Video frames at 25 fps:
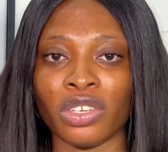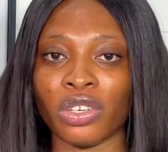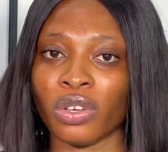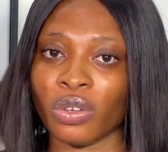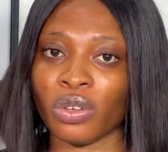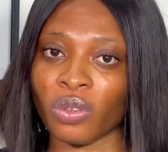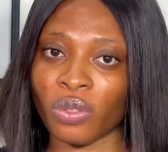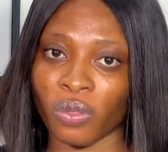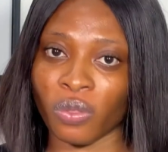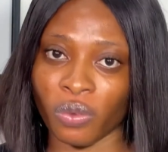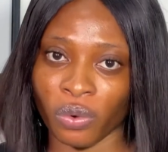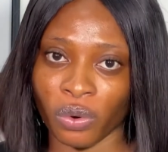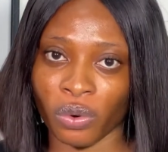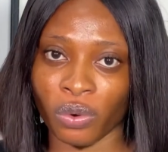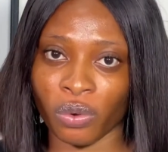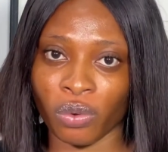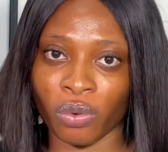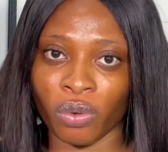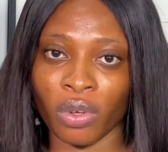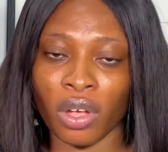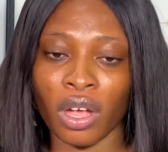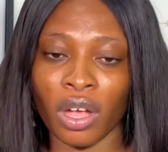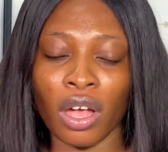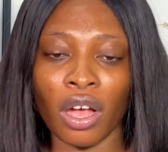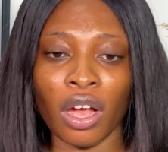you through
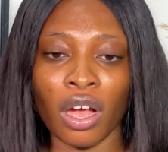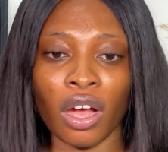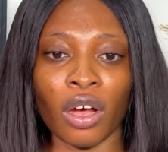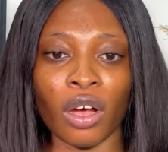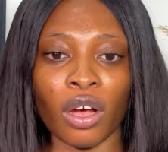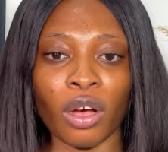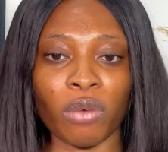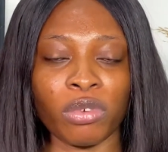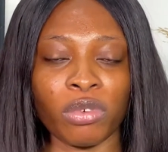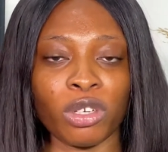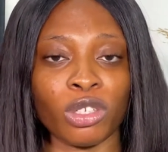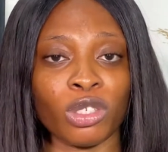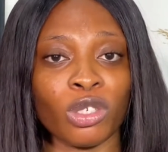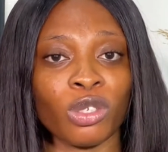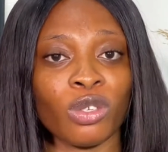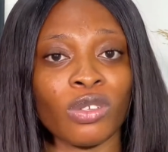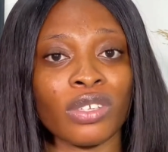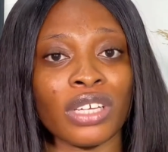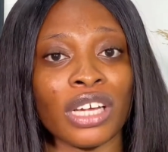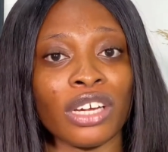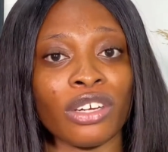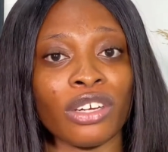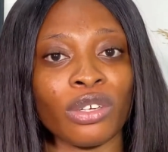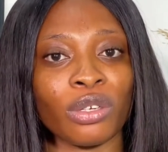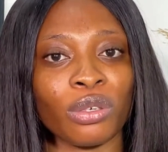the do's
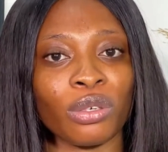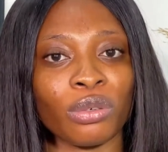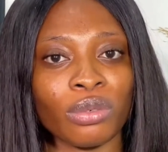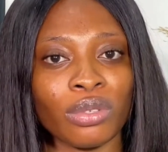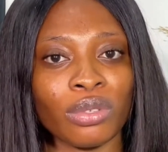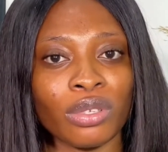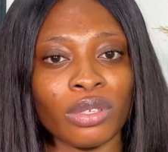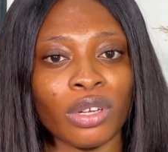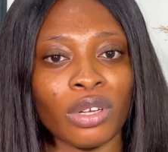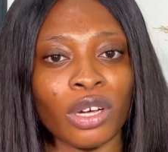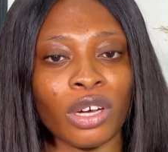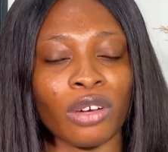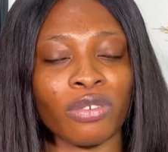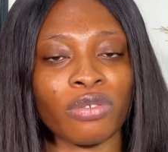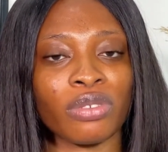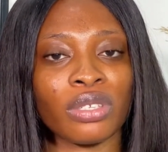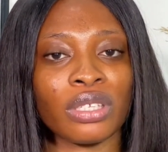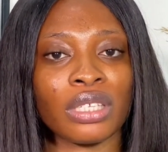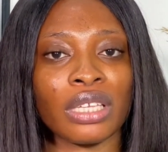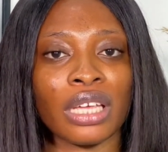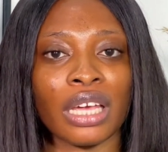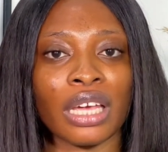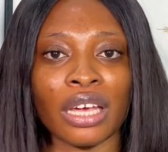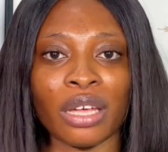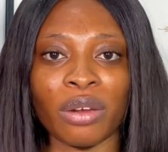and don'ts of
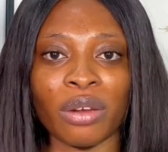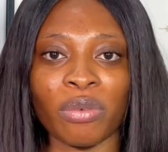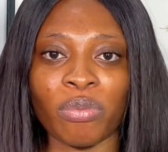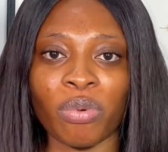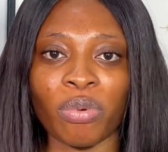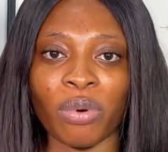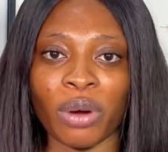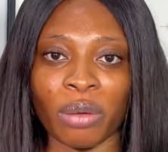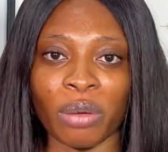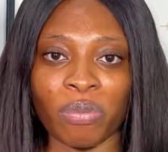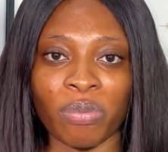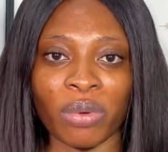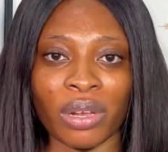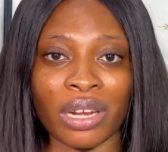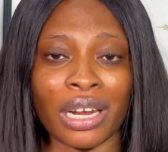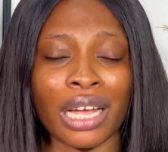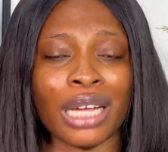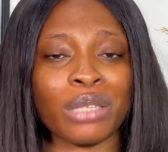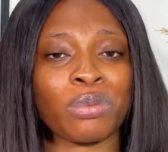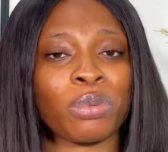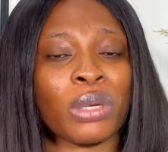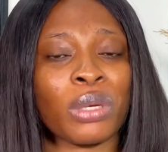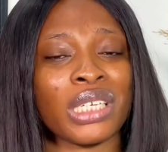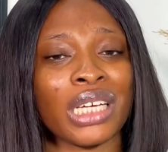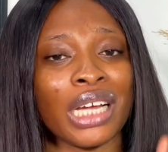skin prepping,
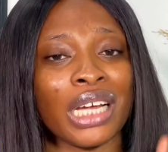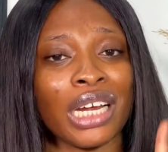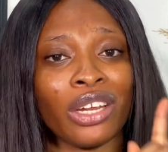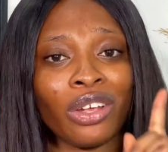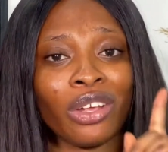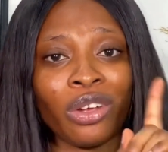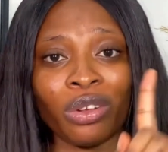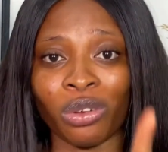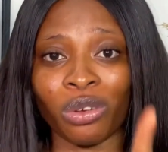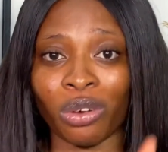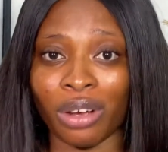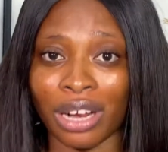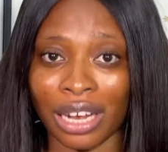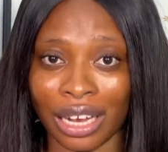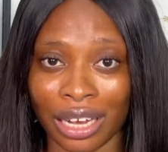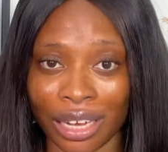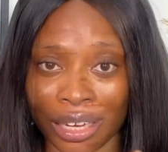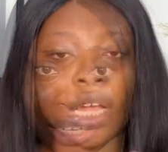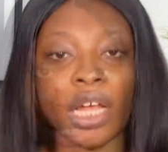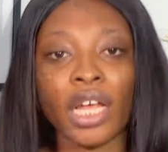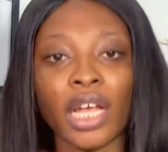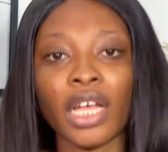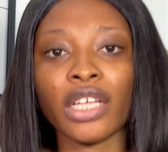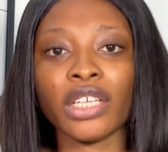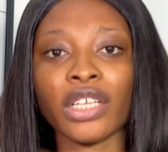especially on your
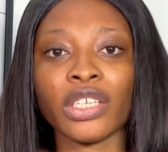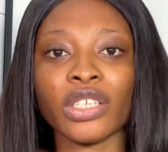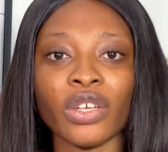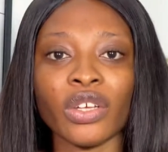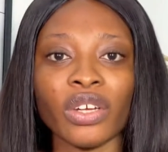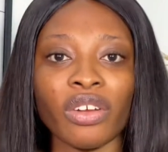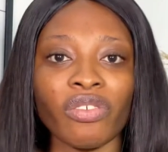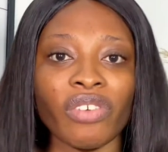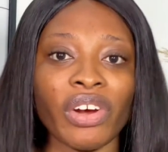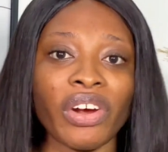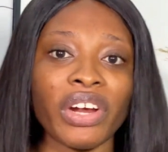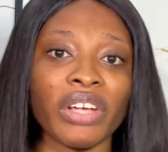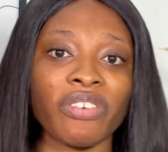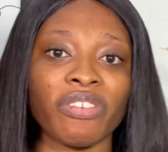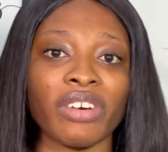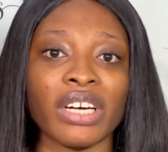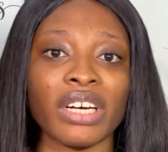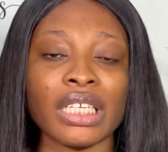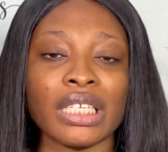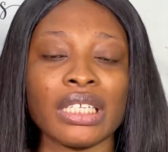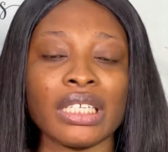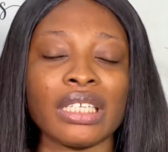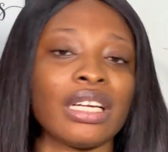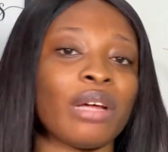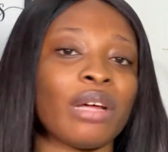client. So the very
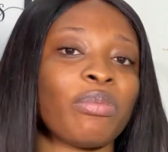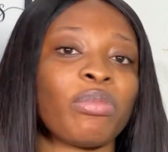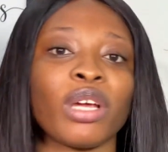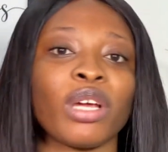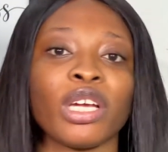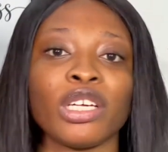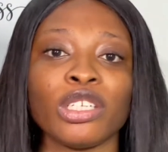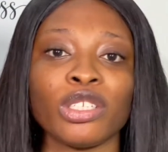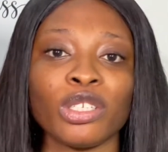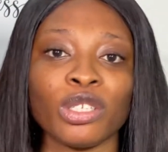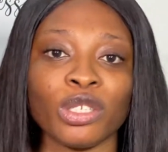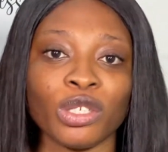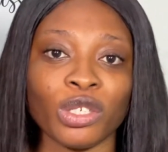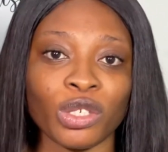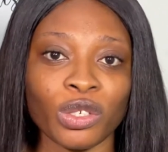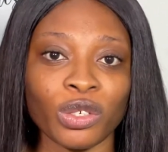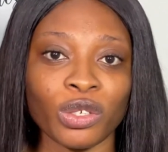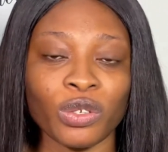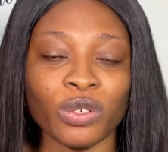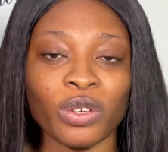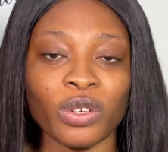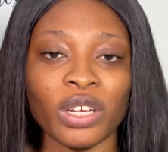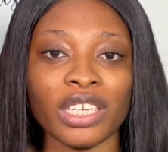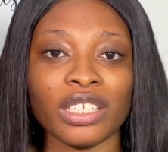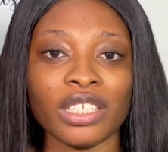first thing I'm going to
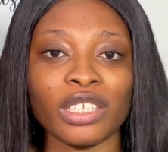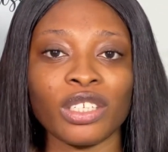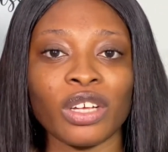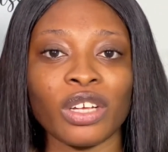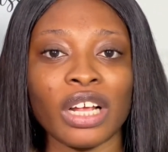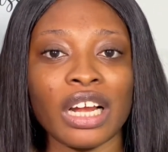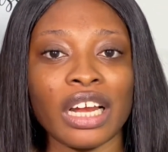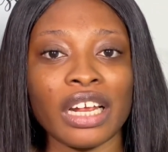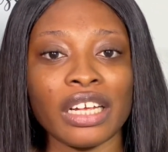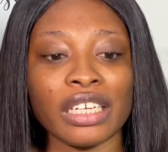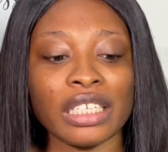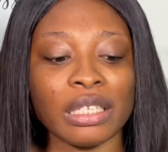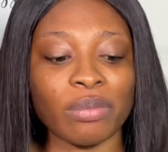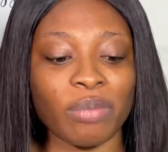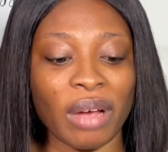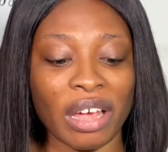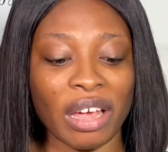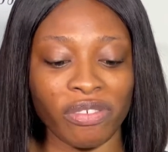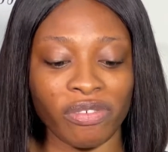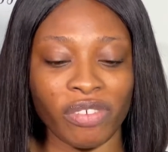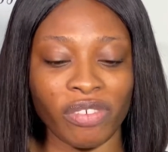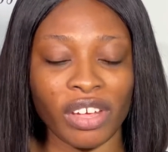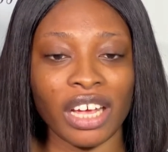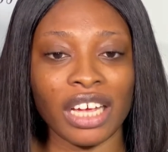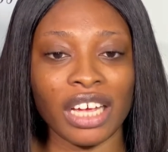do is to cleanse my
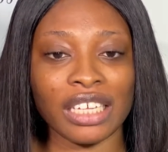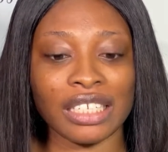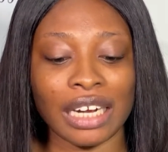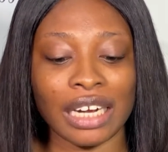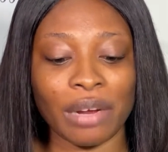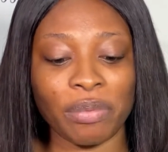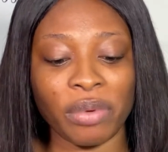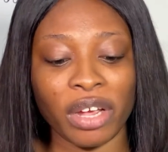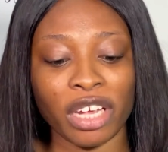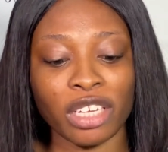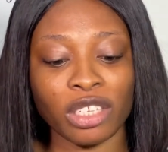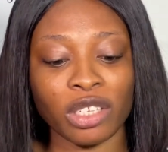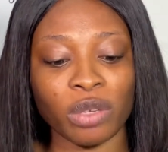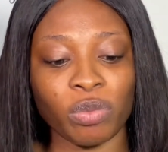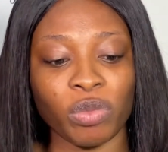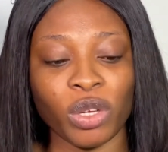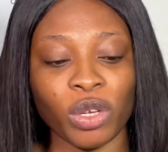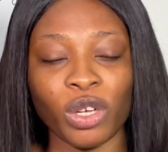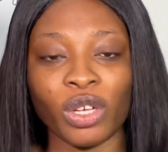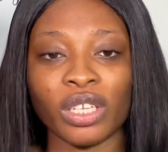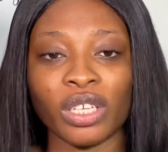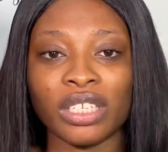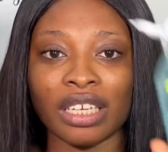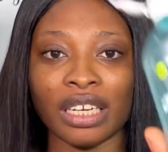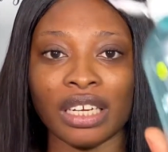face, and I'm going to be
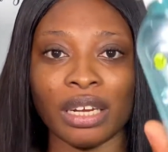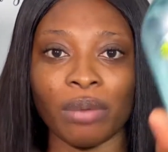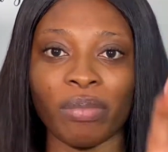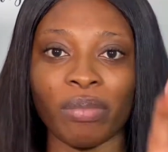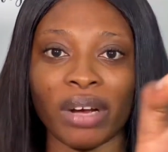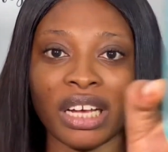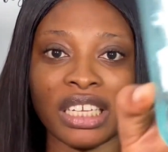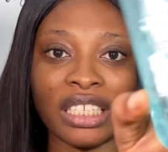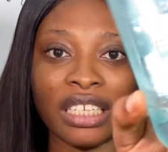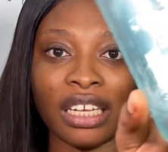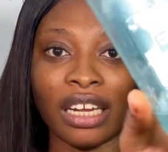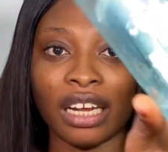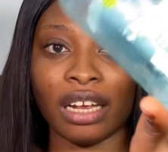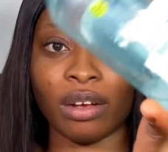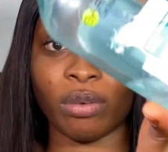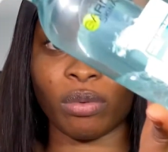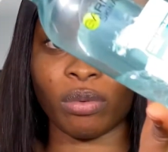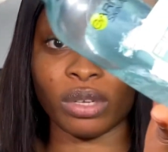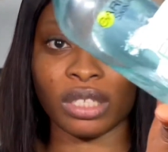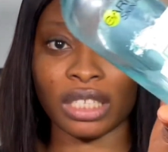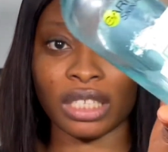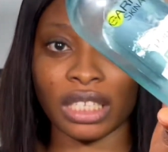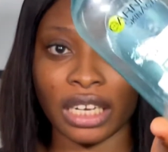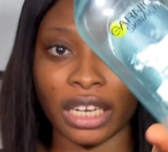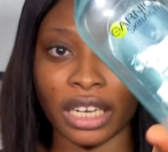using the micellar
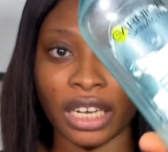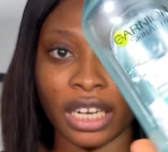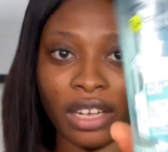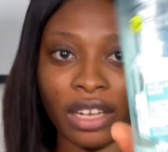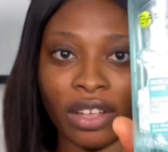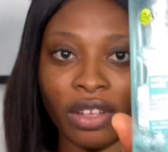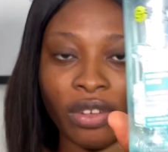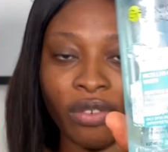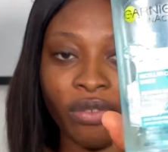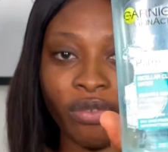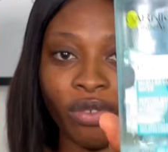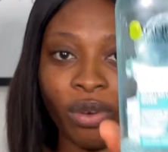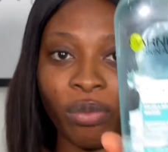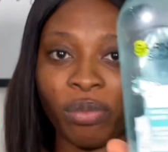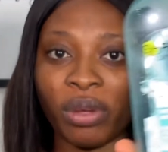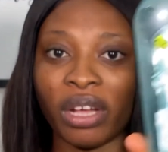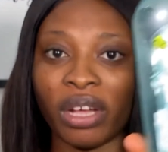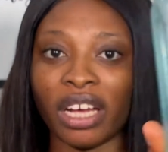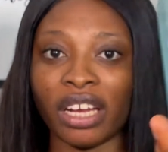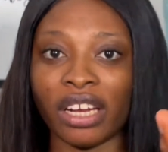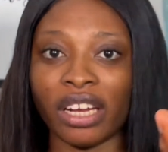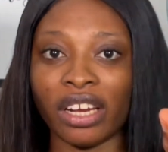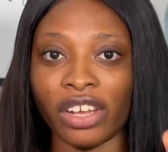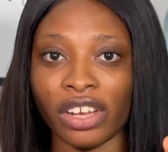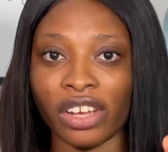water from
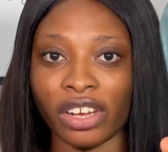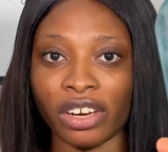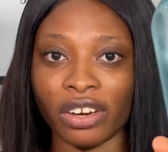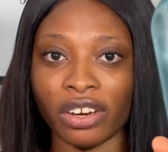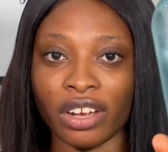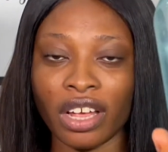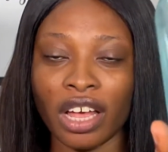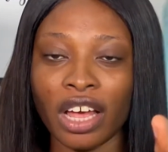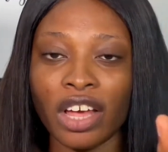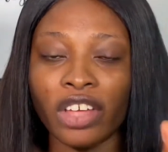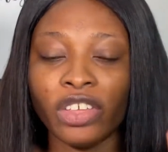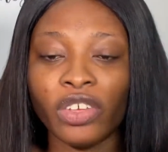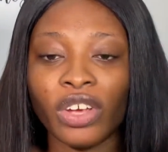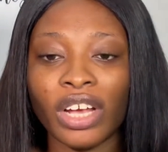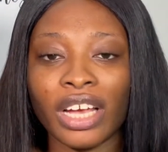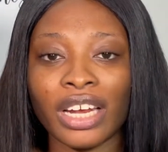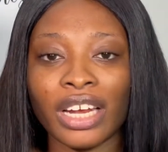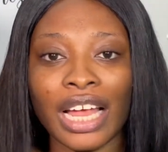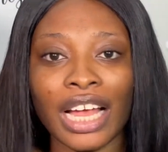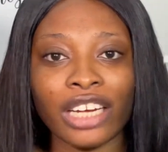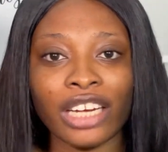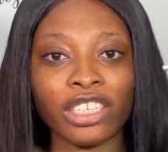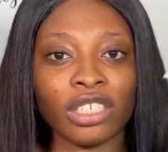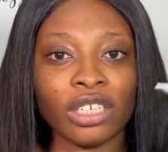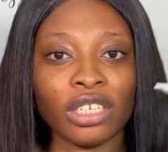Garnier. You can
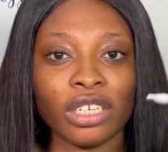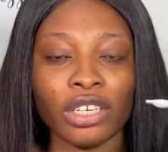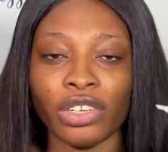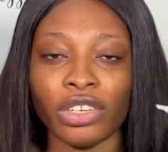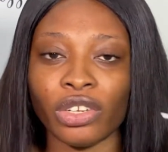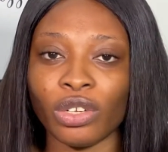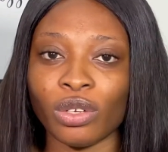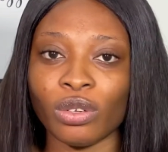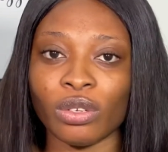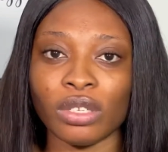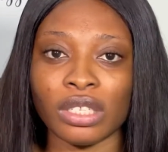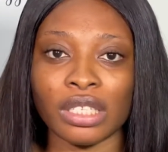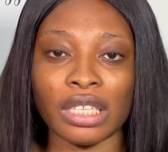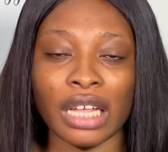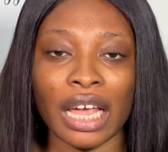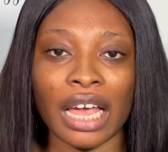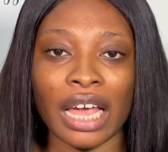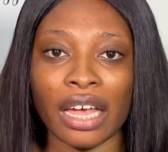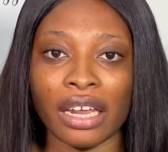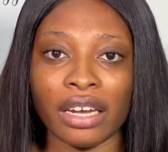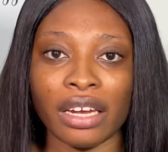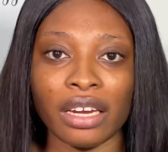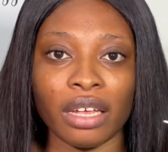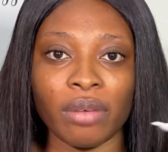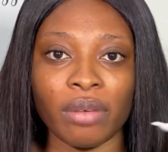actually use
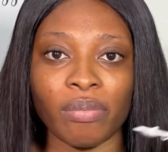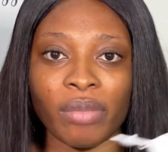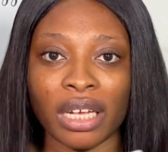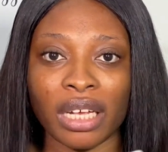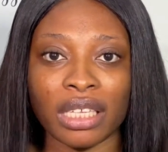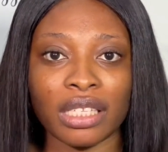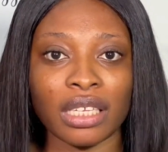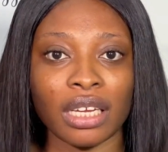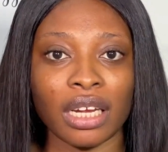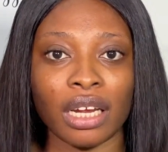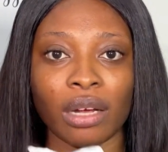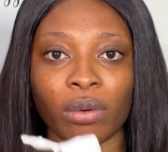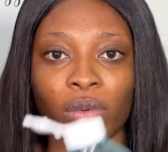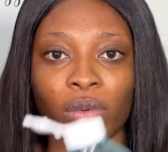any micellar